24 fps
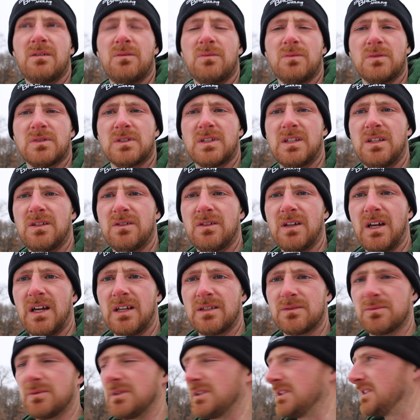we'll see you
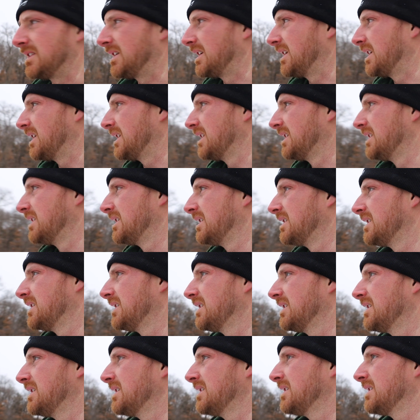guys when
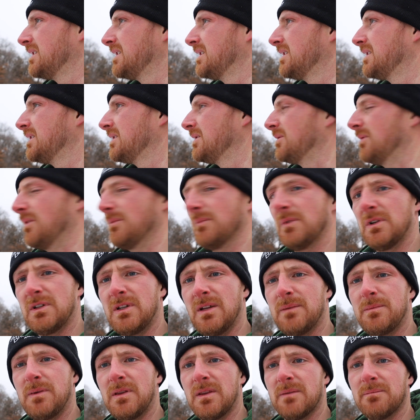we're
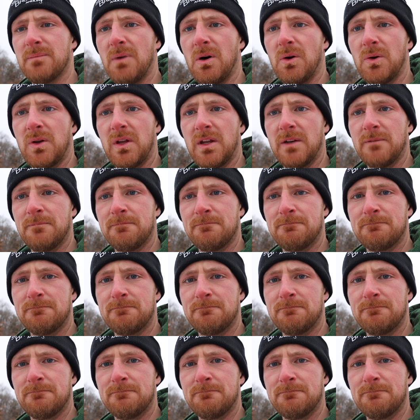dipping the boat in.